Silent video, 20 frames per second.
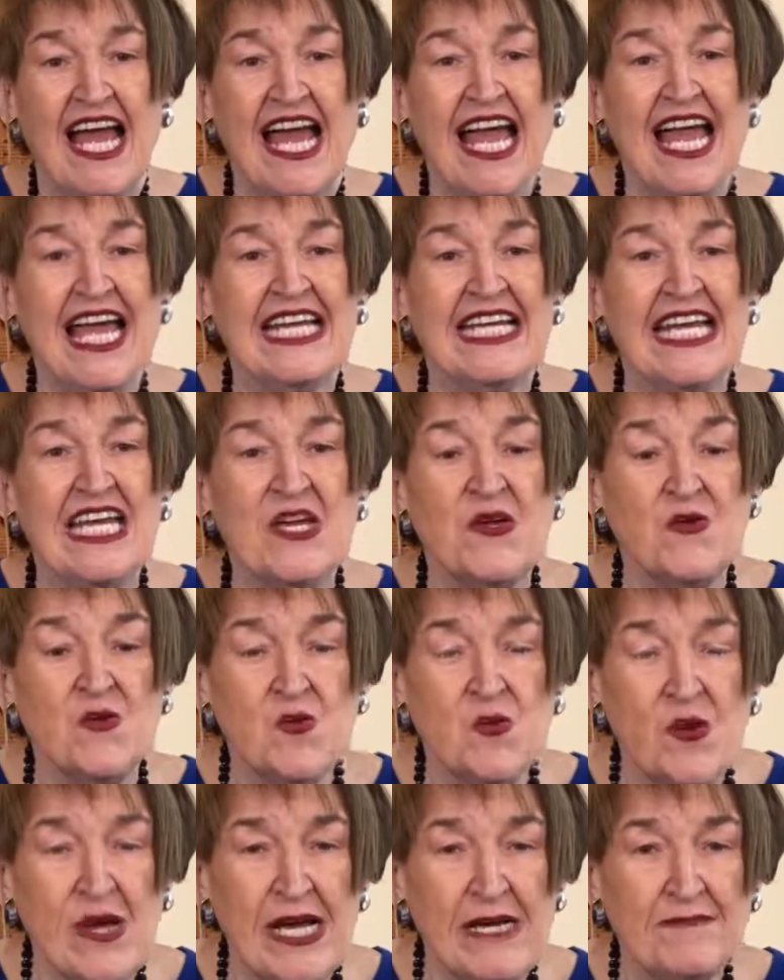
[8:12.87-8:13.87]
and he
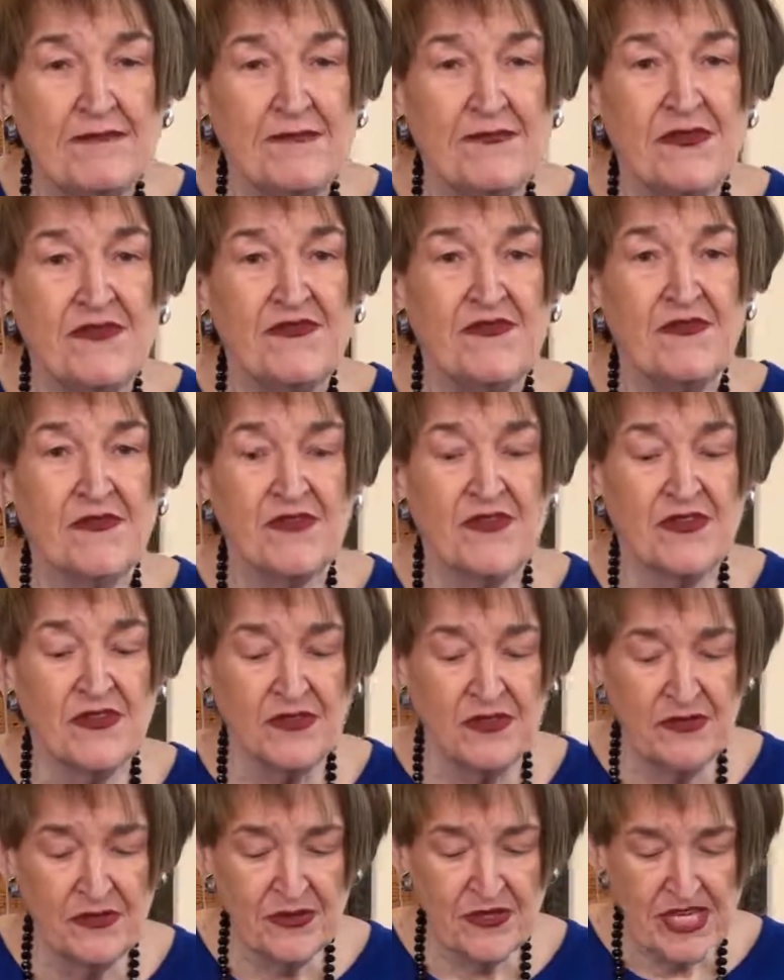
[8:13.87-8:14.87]
wept before the
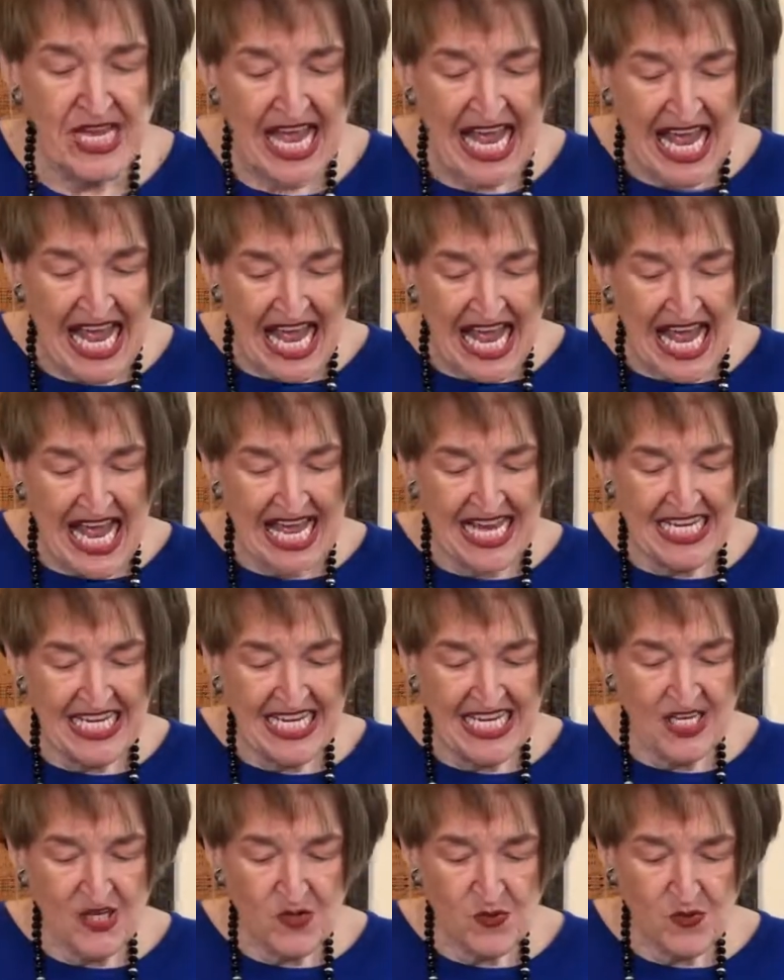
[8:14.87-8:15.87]
Lord and
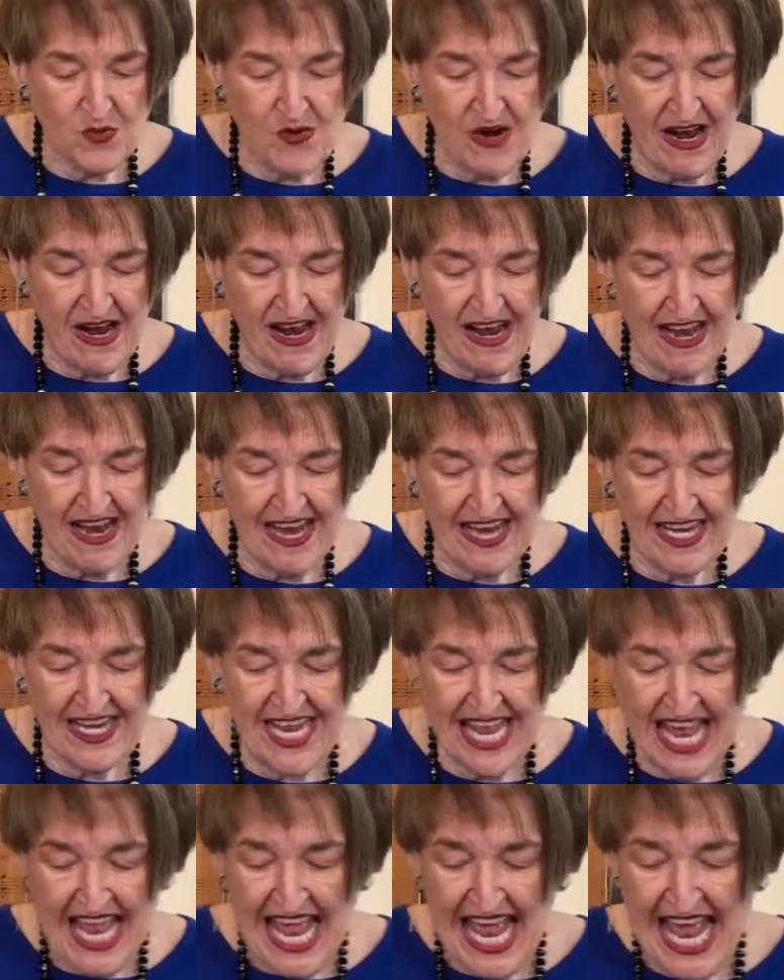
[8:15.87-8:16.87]
he cried.
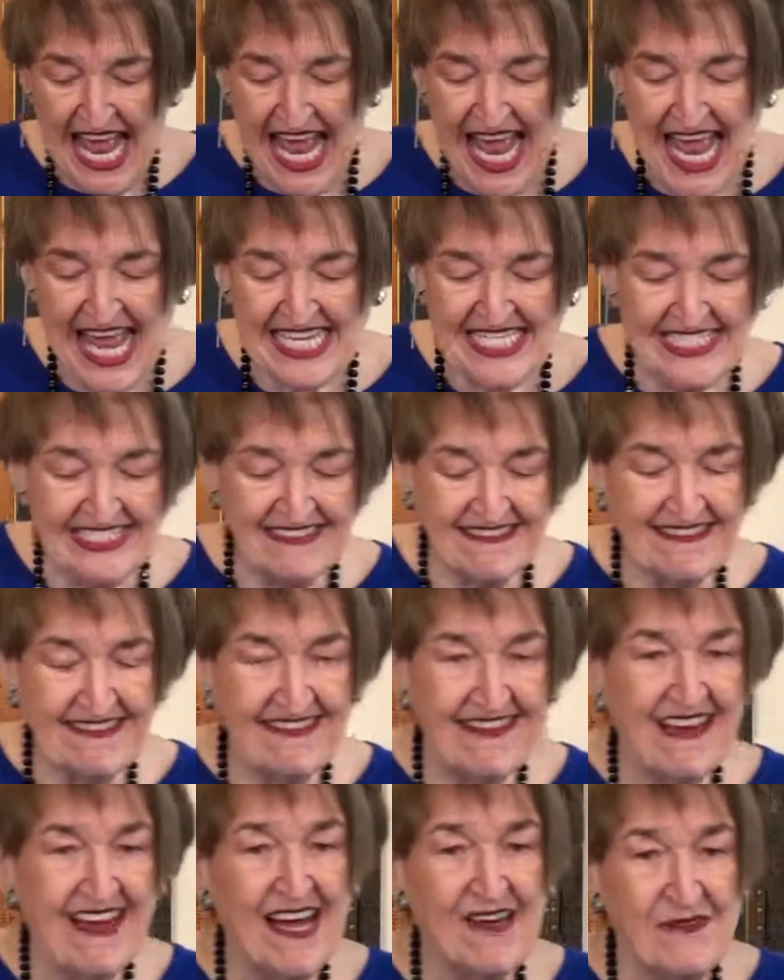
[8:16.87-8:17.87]
And
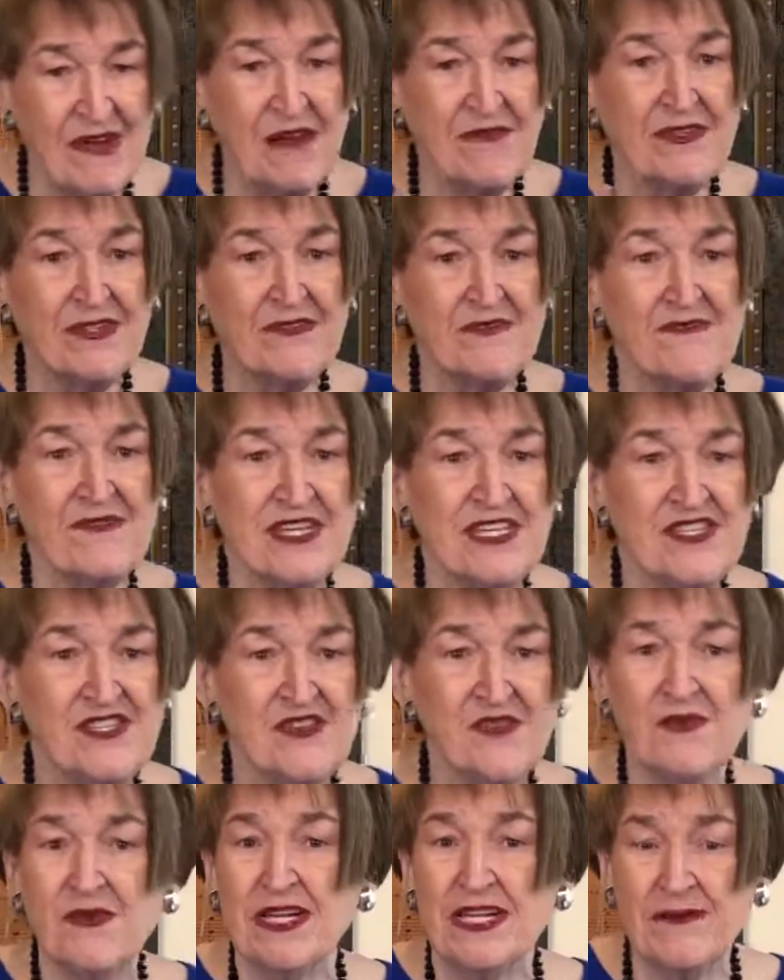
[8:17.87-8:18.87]
I want to read
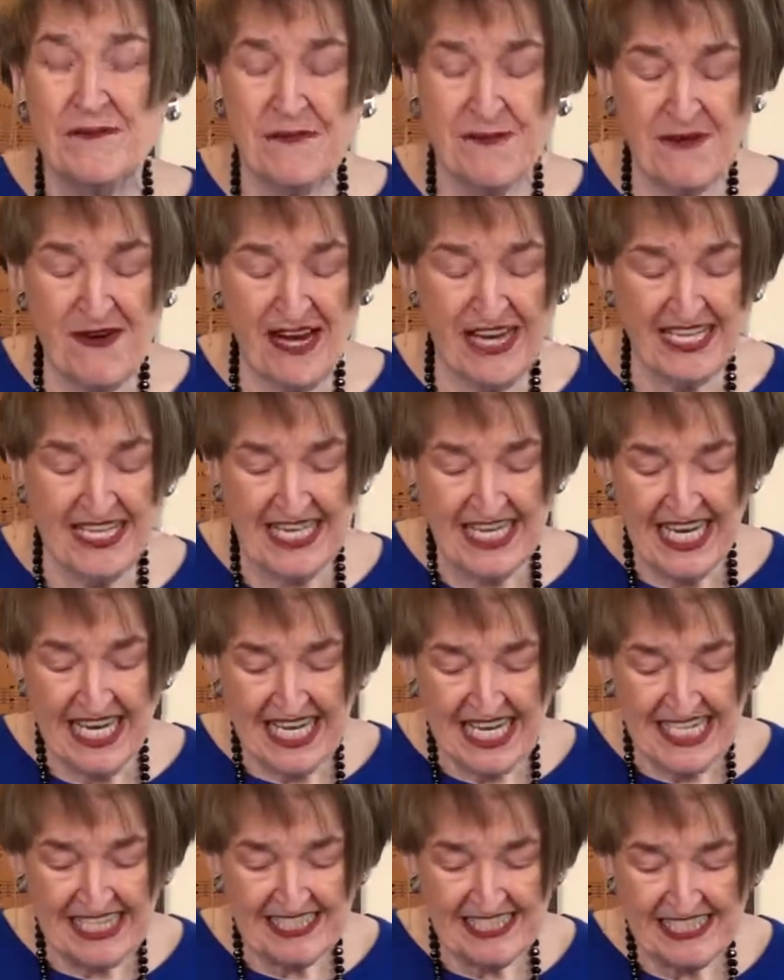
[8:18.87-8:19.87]
you what he prayed.
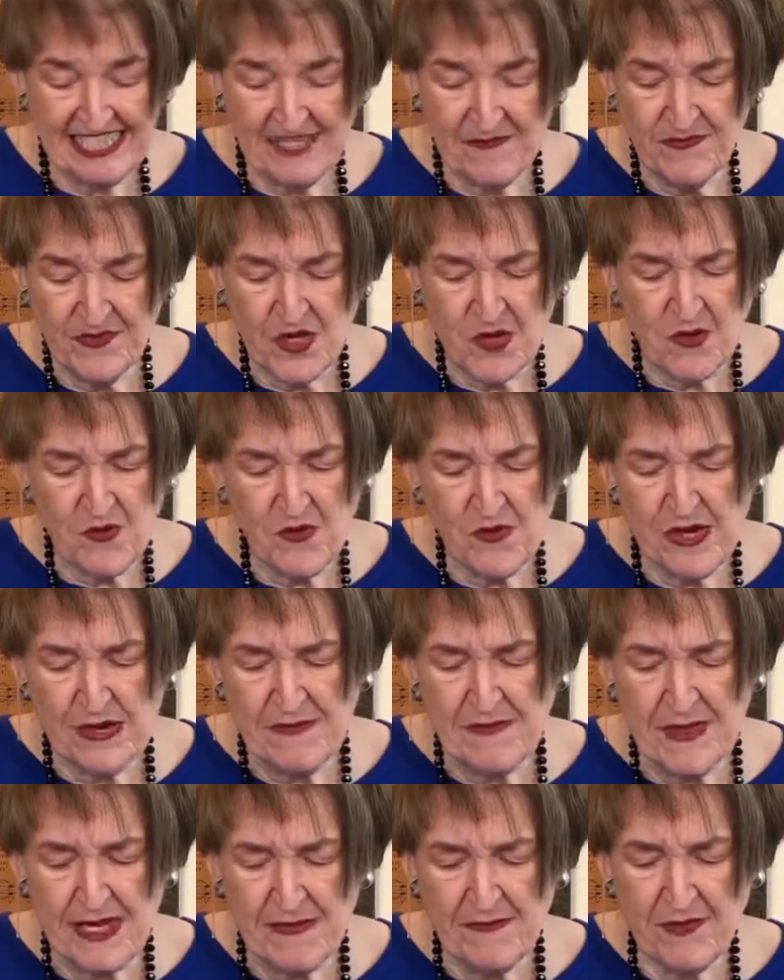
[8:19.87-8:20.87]
He said,
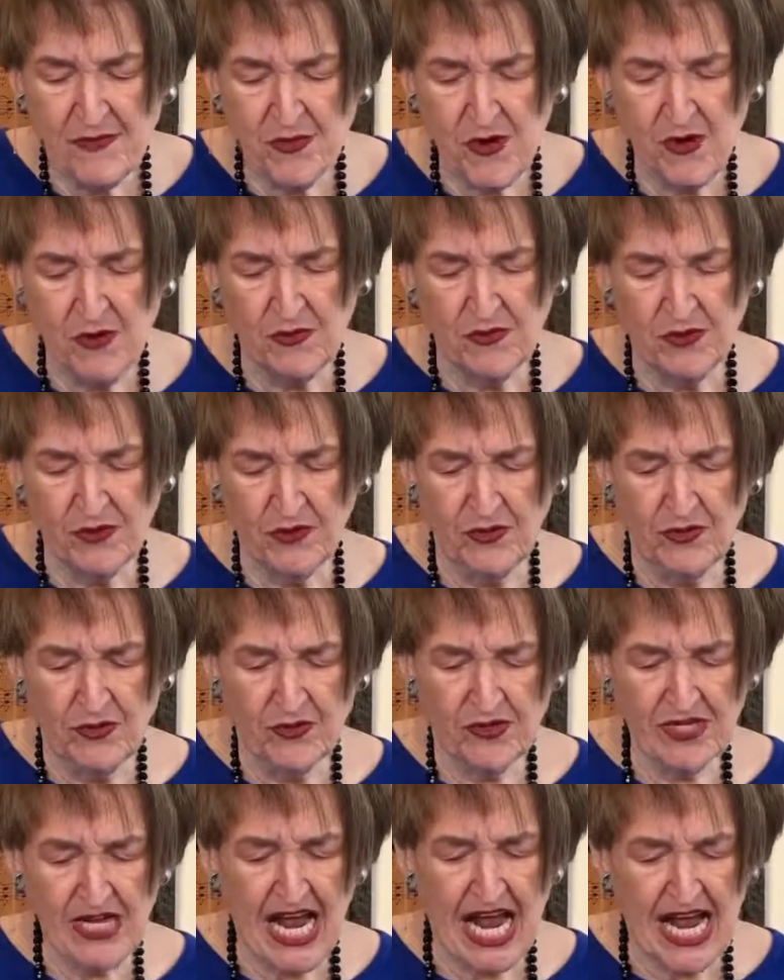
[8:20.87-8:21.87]
remember, O
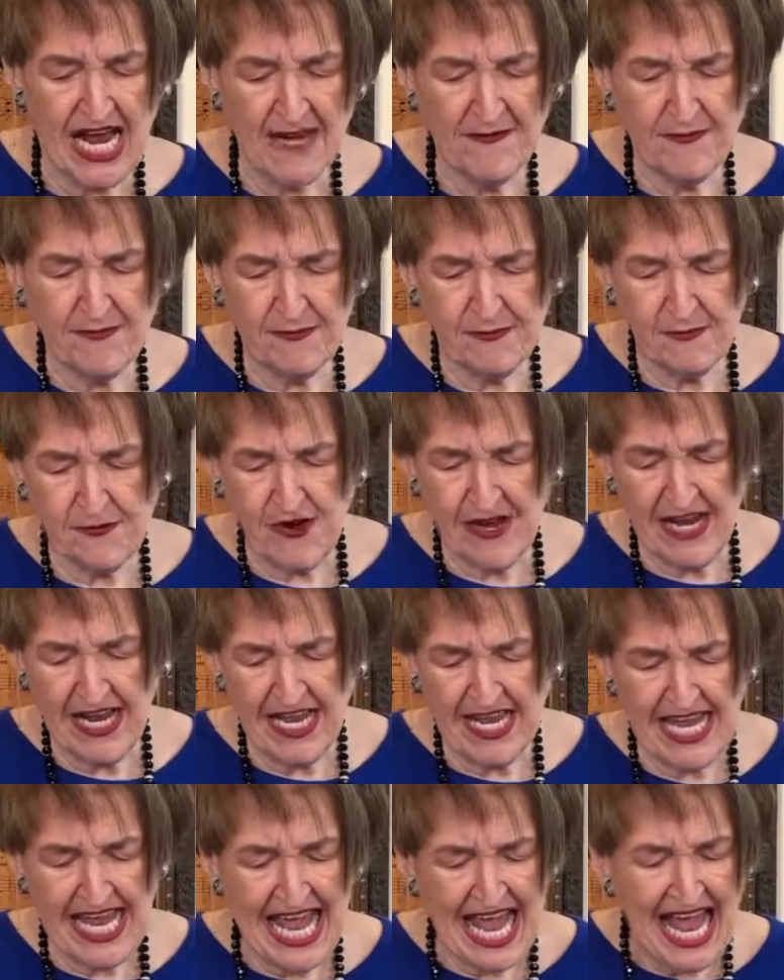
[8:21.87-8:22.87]
Lord, I
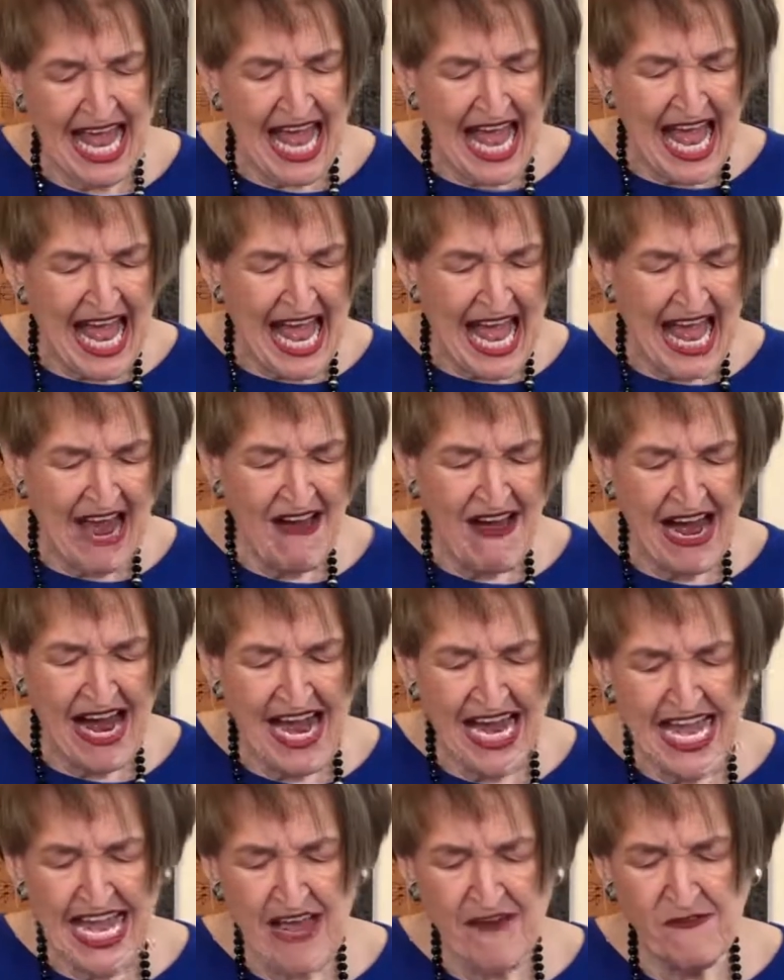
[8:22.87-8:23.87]
pray, how
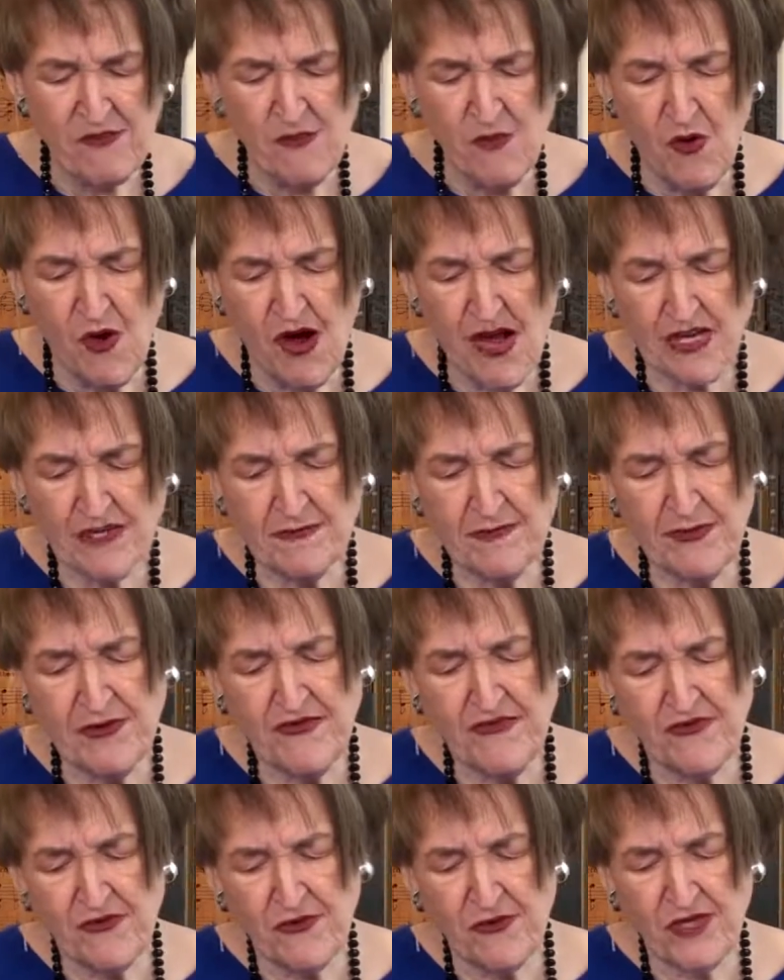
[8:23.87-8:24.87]
I have walked
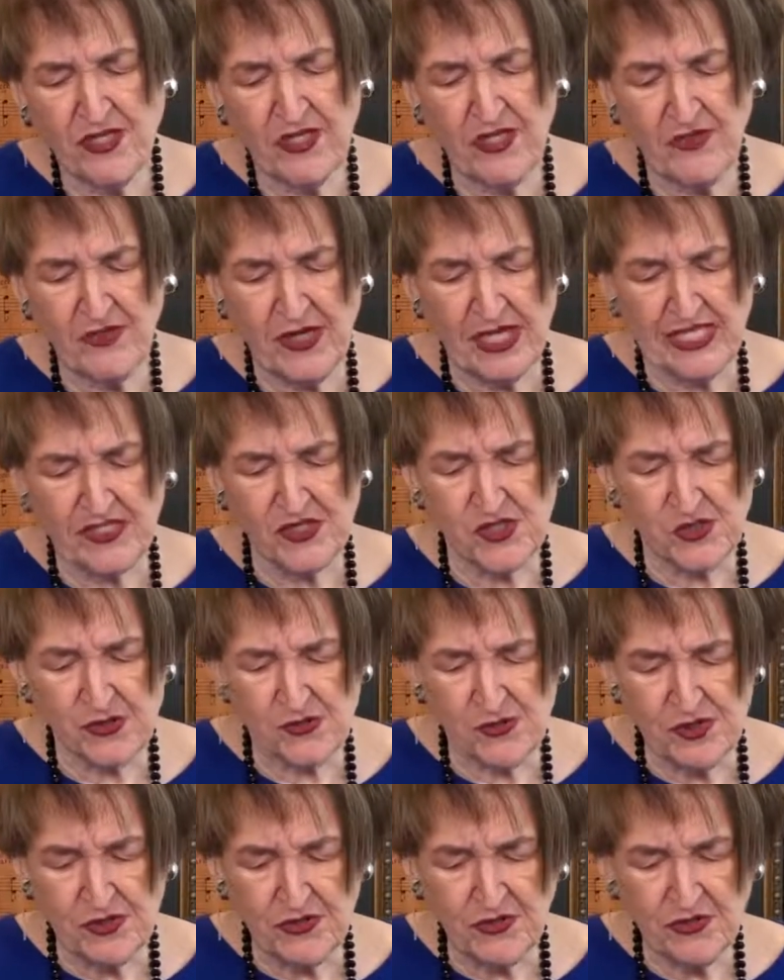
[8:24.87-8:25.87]
before you in
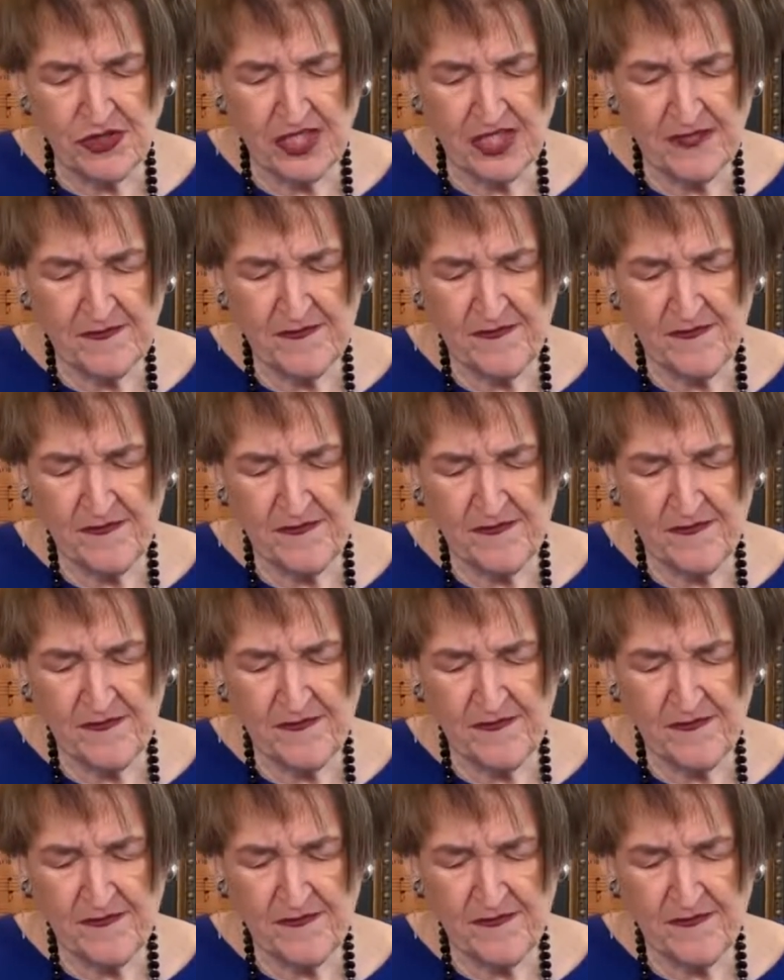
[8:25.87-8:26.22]
truth